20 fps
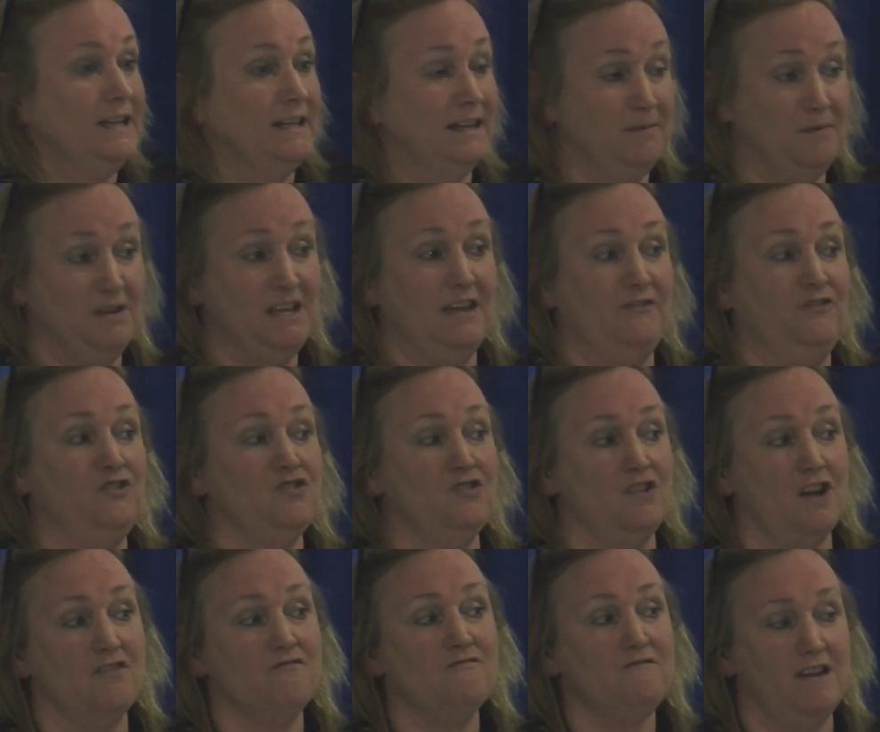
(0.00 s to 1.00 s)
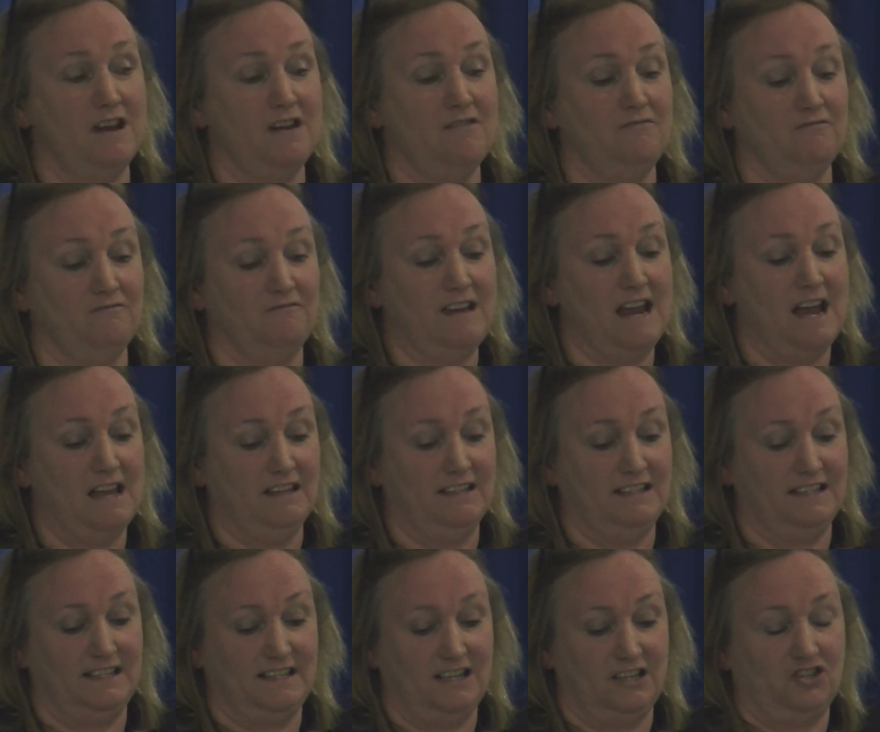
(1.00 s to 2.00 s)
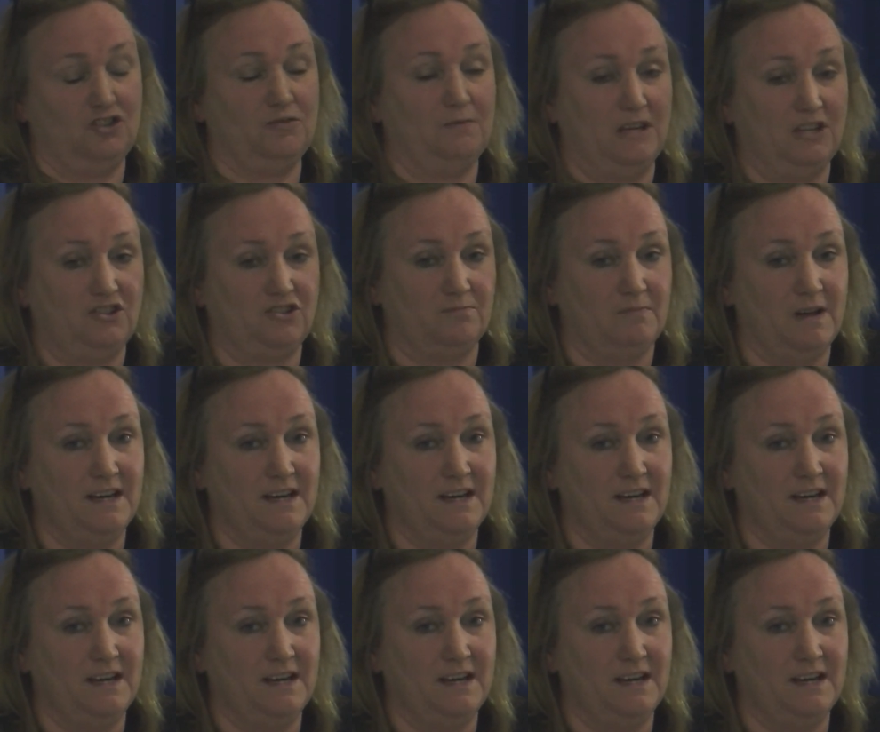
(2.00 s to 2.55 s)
Let me give you a real reality situation.